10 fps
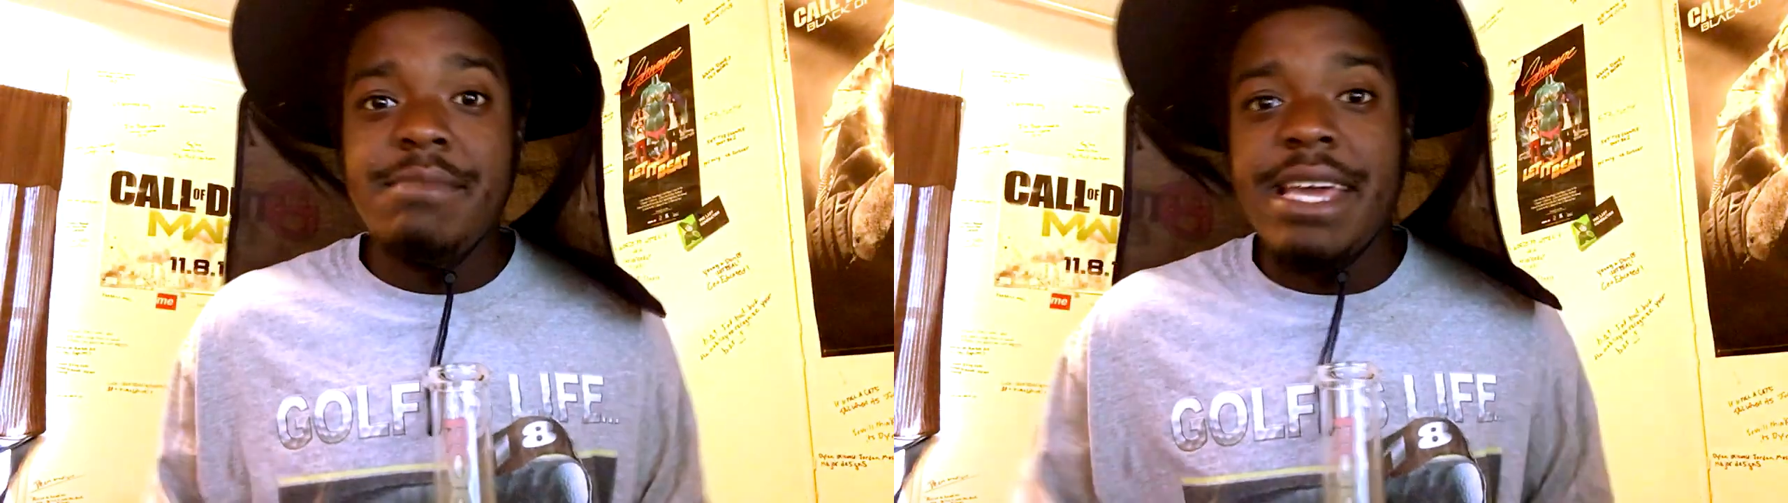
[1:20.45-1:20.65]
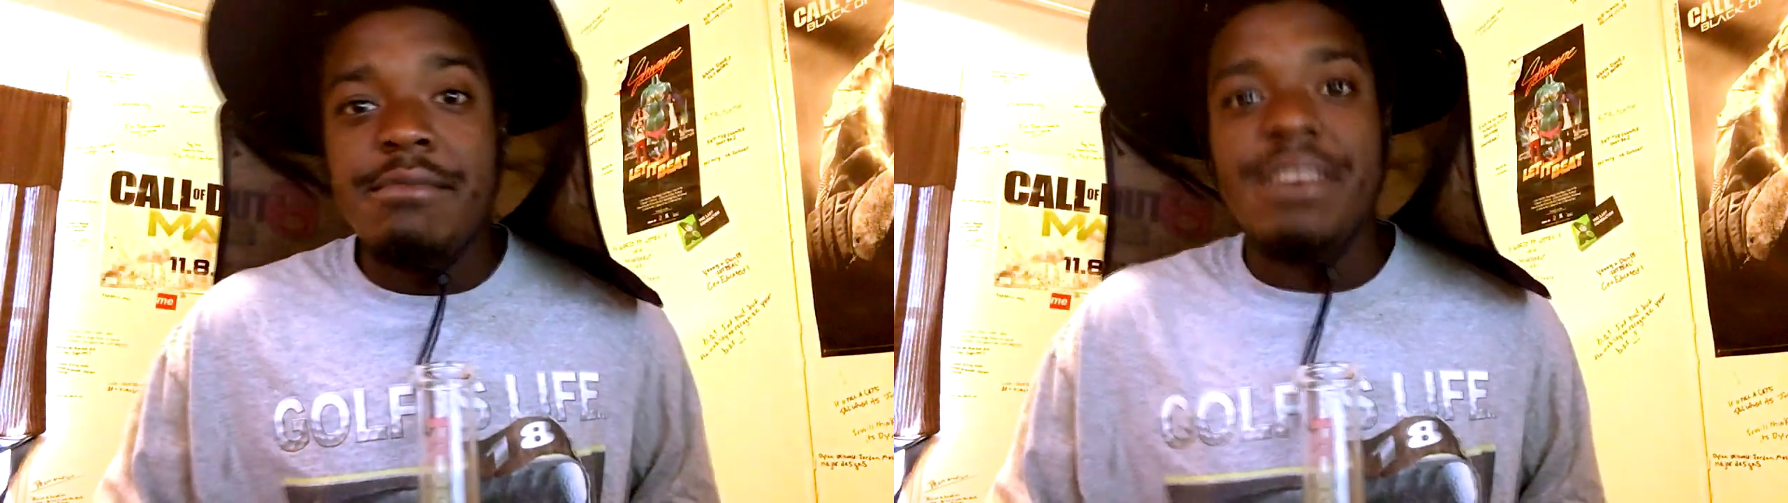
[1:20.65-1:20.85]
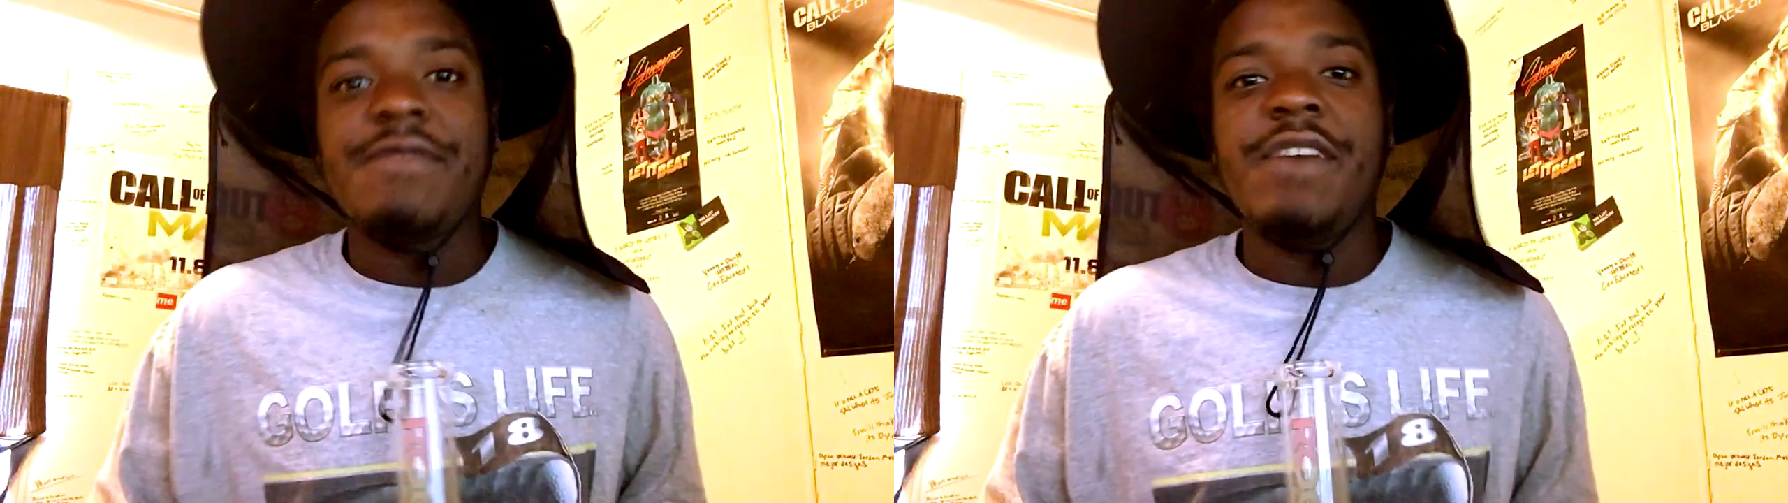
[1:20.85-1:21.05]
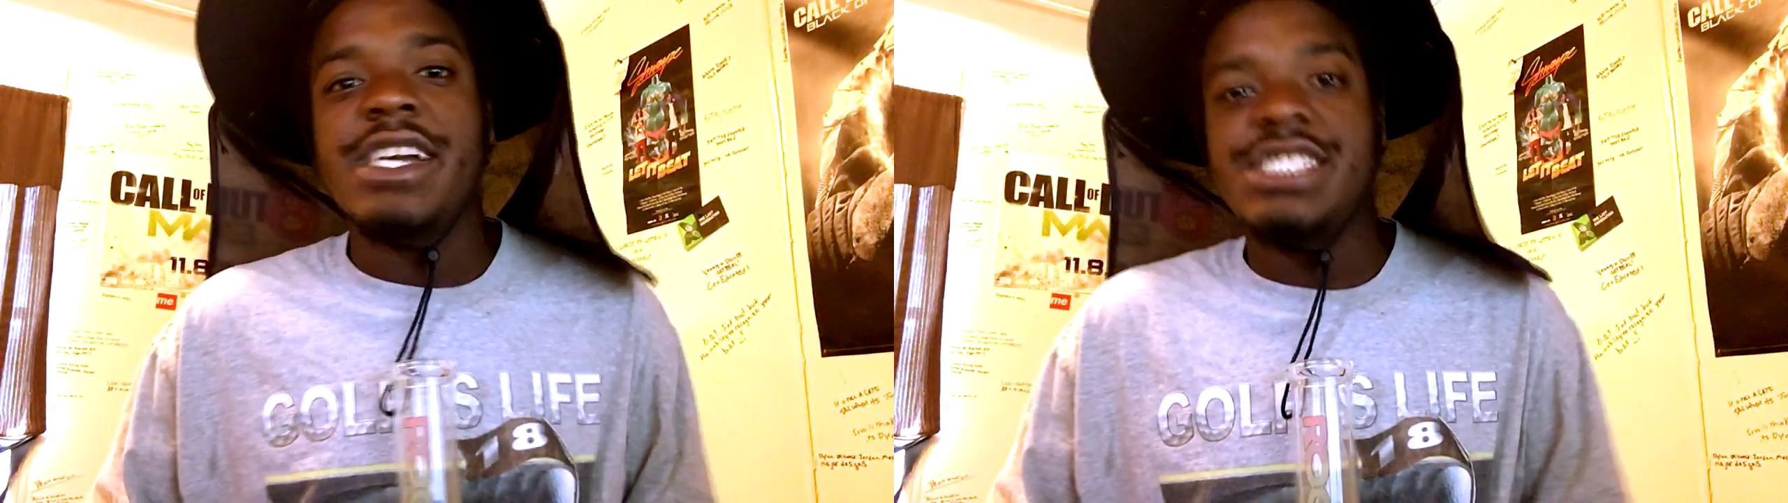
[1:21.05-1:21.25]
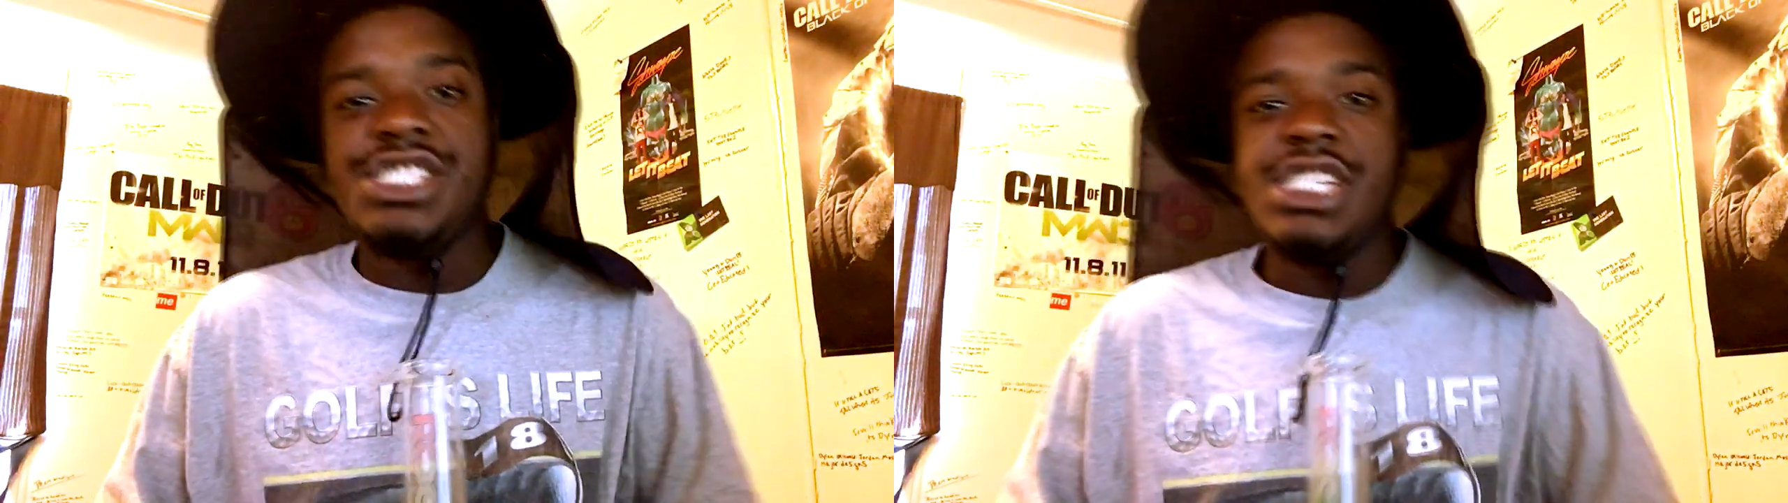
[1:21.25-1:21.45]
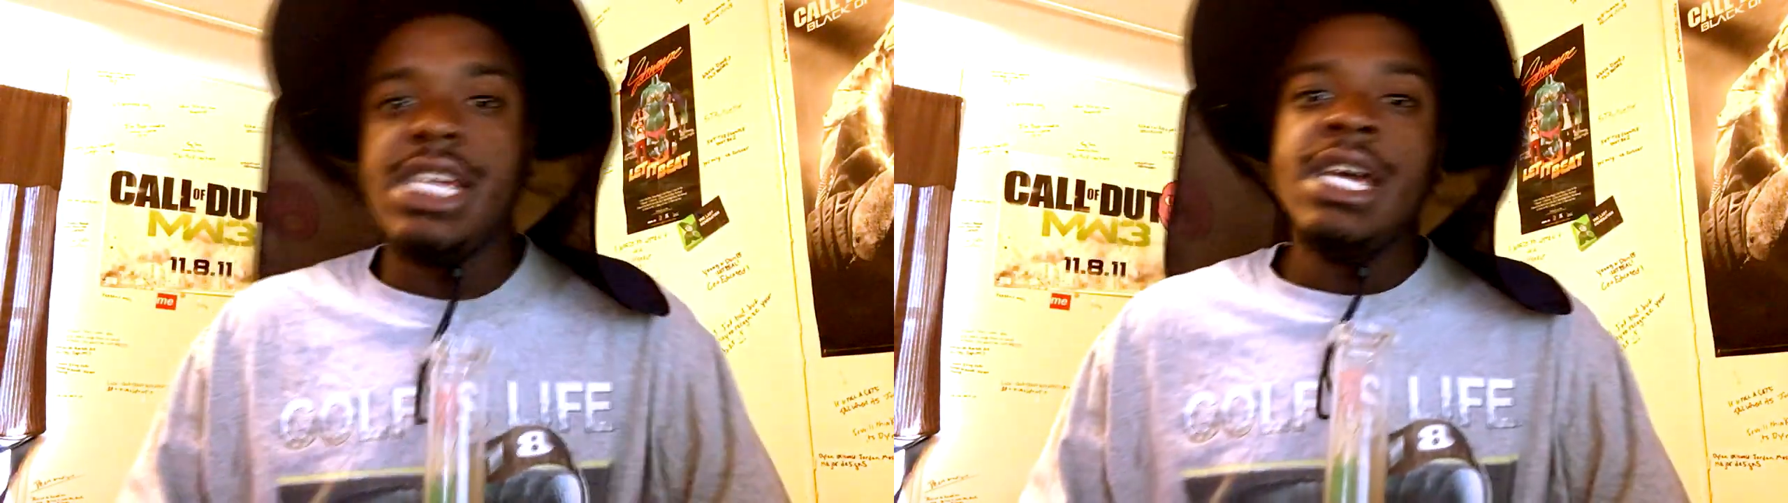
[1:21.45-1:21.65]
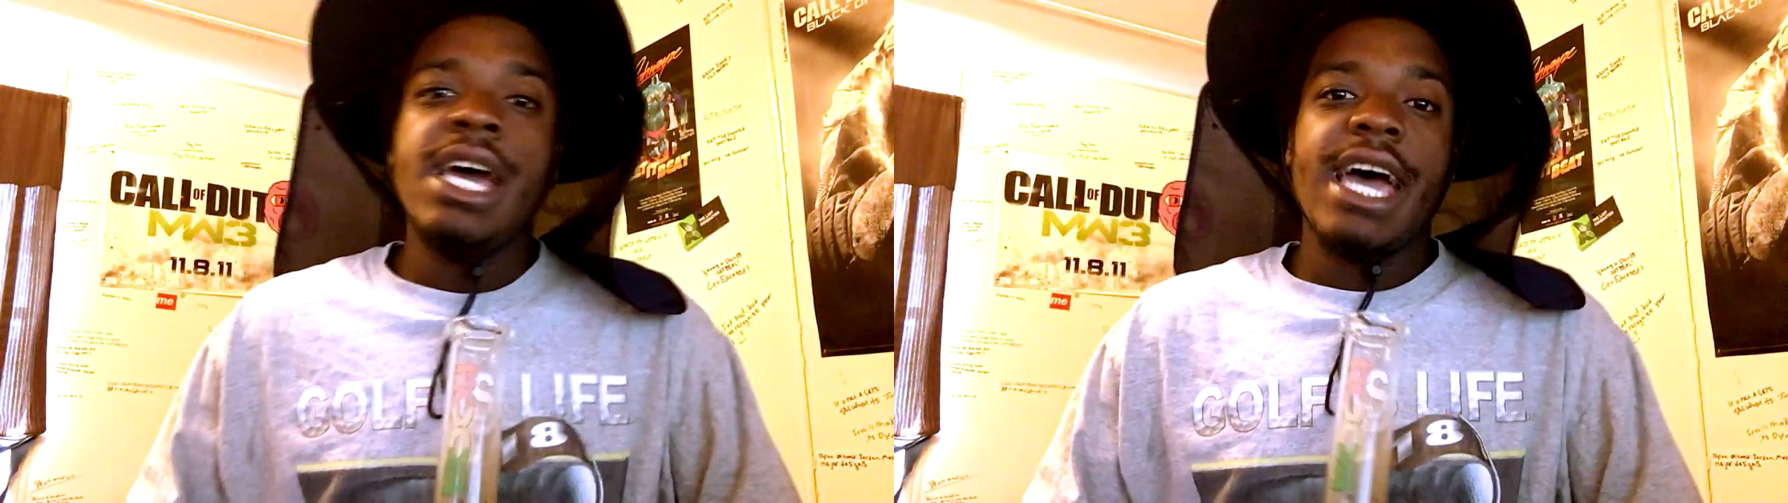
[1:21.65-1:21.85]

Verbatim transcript: that motherfucking shit.